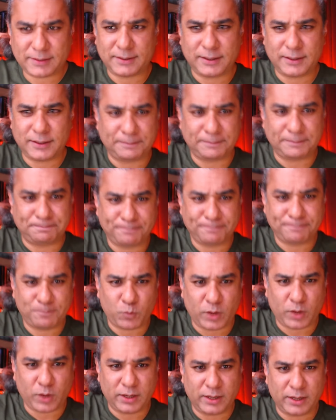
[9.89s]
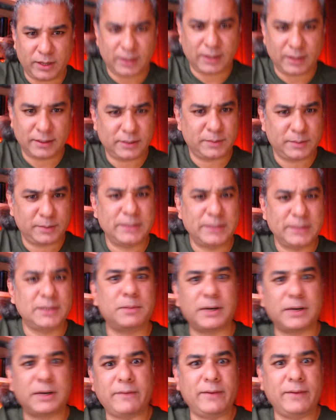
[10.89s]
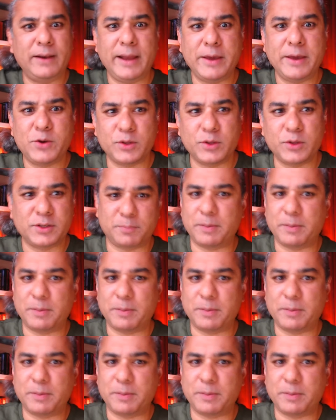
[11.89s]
there's been some revelations